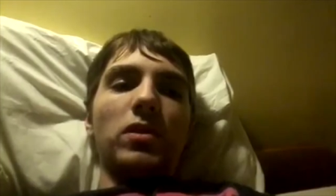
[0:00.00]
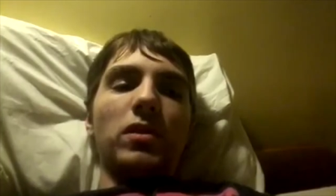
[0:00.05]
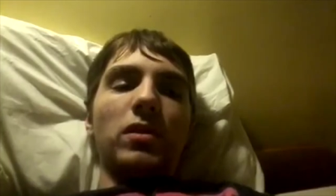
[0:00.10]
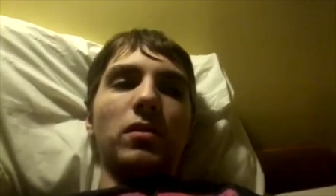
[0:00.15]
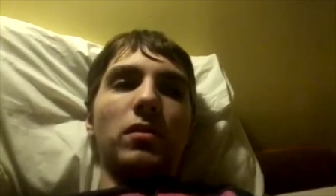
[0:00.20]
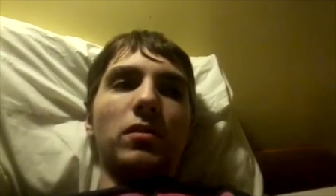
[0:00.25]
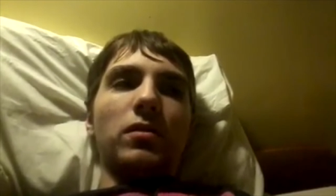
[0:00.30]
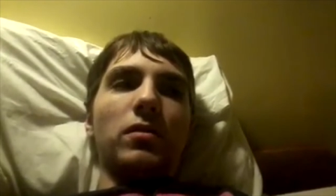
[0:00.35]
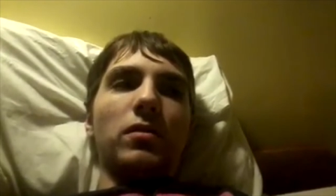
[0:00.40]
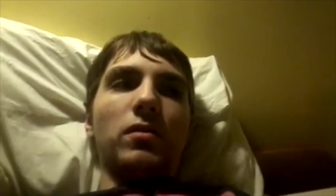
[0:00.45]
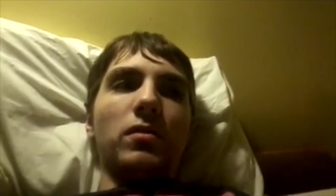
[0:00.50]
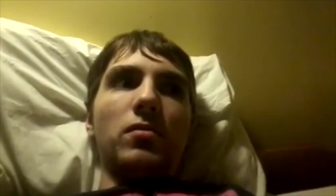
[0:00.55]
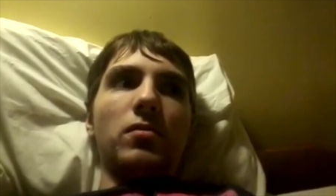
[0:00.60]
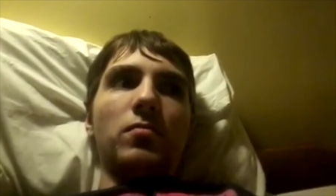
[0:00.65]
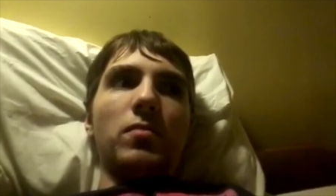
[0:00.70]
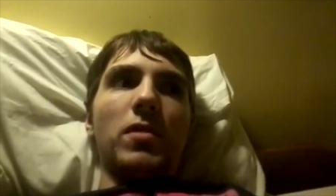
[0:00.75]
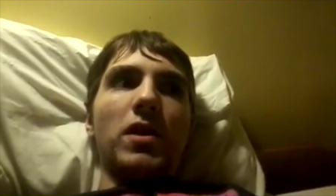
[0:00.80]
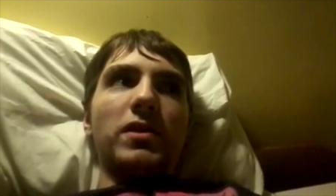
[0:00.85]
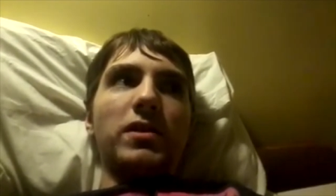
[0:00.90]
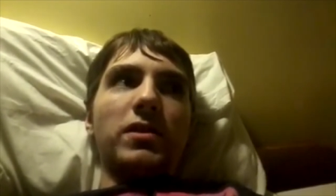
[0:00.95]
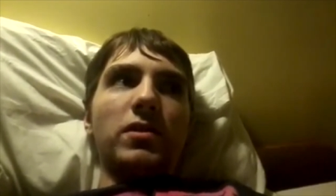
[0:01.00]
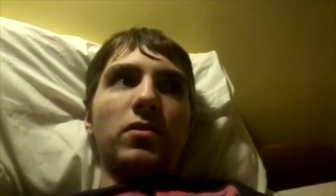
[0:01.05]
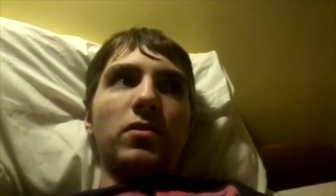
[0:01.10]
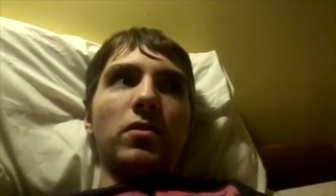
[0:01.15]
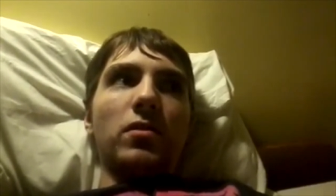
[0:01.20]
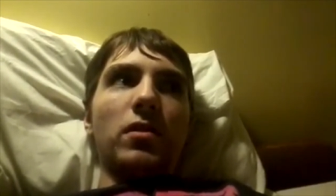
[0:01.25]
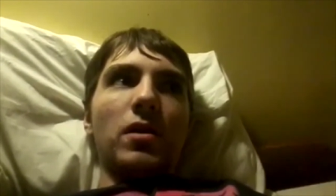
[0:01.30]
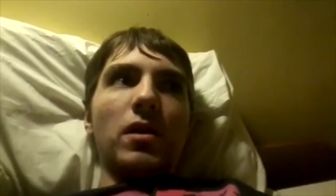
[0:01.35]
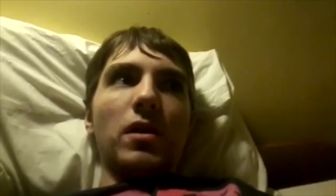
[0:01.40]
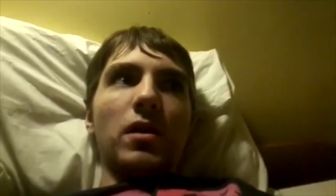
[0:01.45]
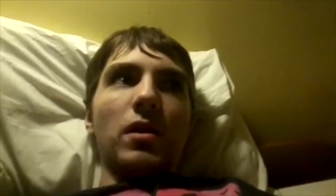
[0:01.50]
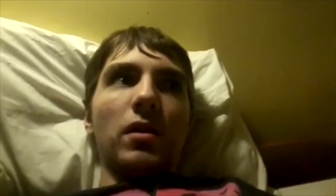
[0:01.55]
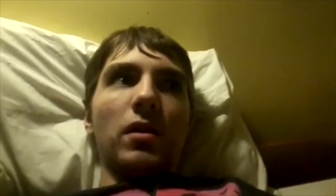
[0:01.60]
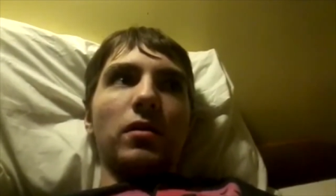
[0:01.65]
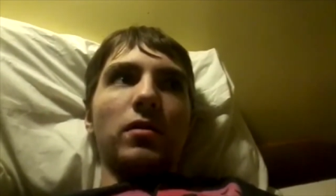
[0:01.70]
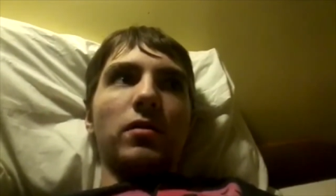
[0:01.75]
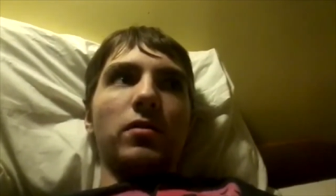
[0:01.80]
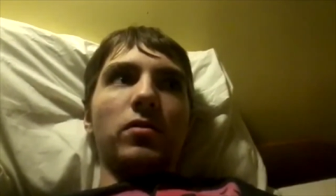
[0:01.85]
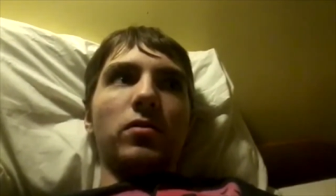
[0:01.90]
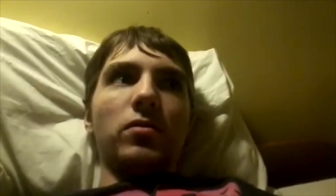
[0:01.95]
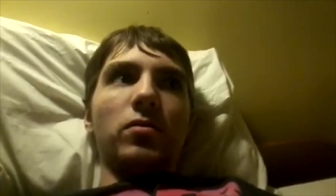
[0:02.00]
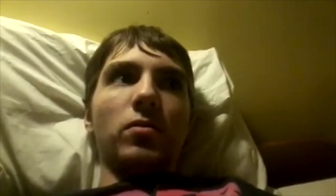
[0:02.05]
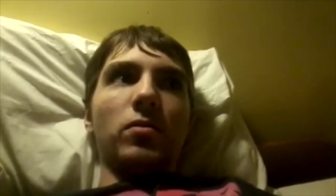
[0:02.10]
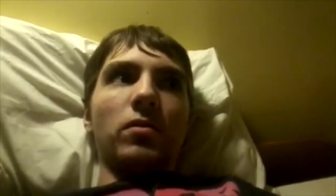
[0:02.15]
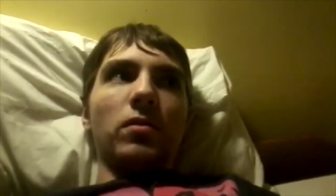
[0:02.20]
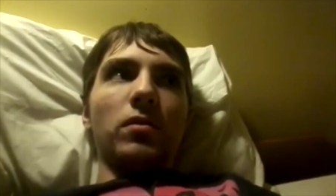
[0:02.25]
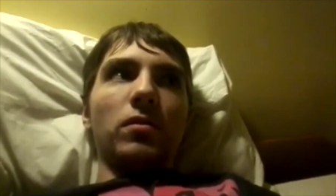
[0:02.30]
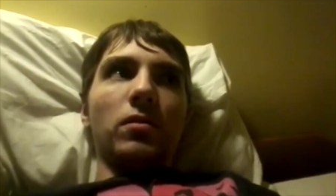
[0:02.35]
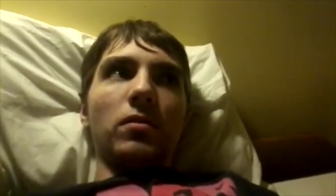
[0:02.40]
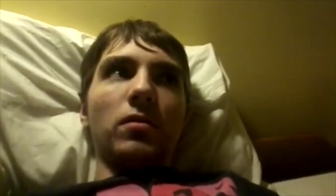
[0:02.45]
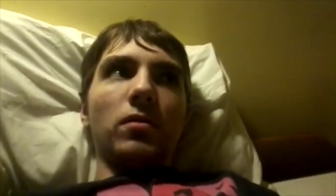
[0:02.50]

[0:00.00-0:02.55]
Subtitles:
the monster took